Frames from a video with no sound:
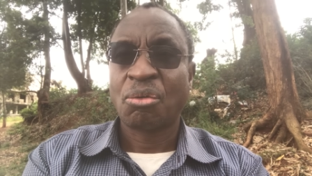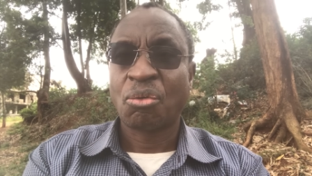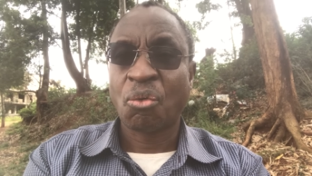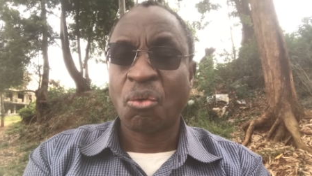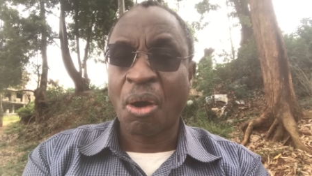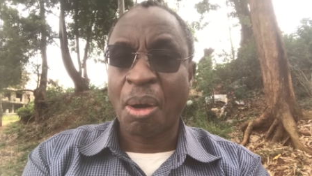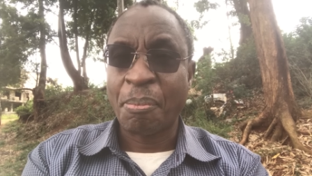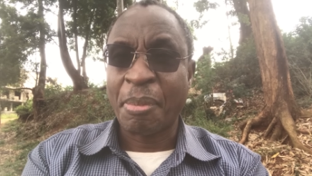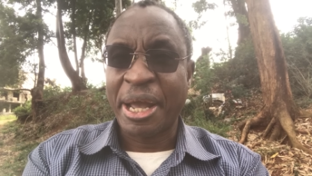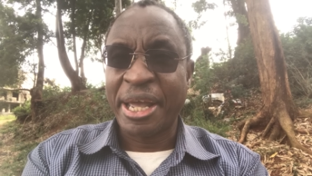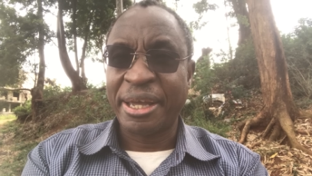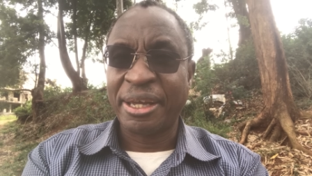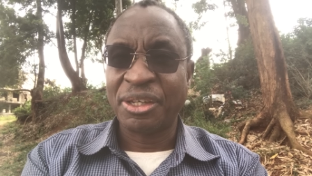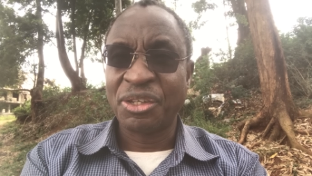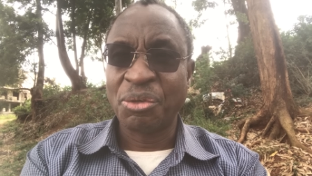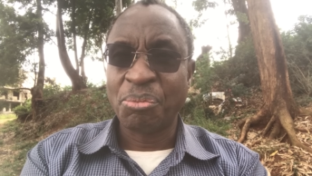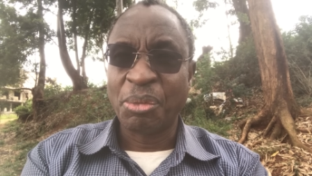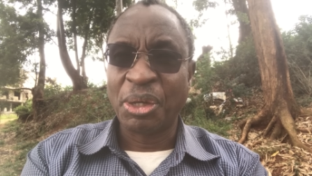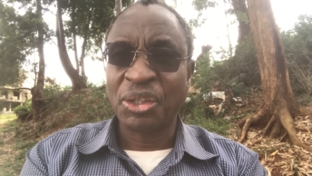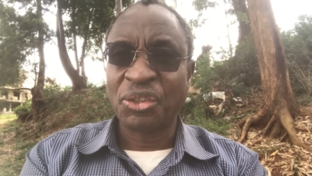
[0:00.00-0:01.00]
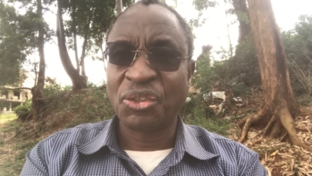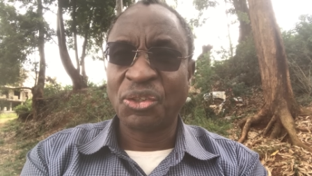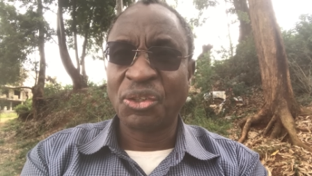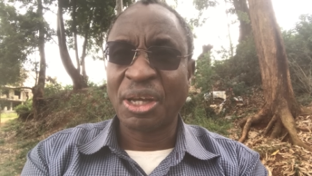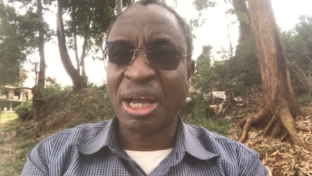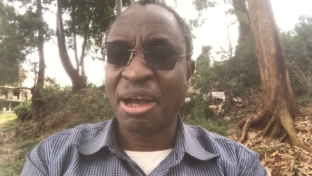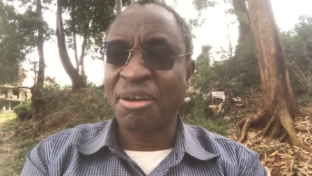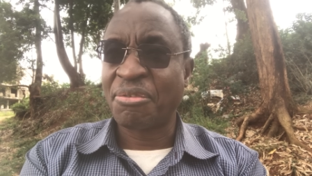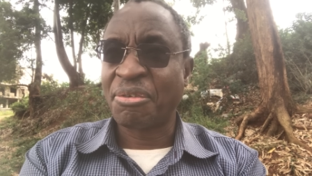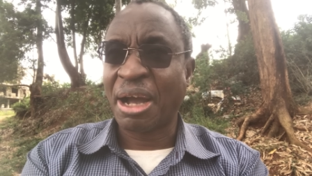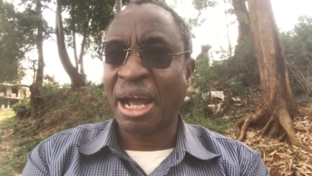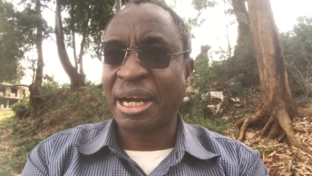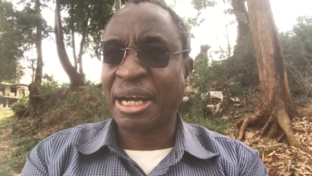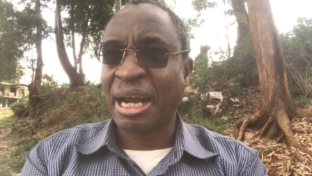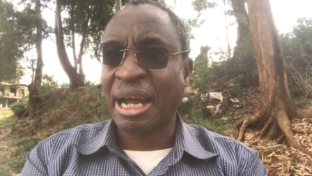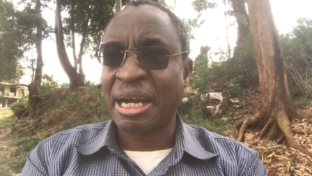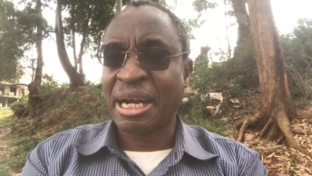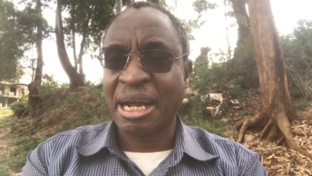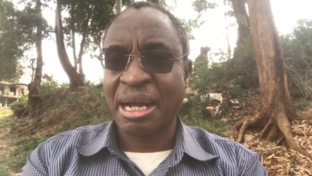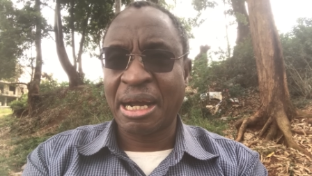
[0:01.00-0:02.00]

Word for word: who are my age mates, I've, and, and,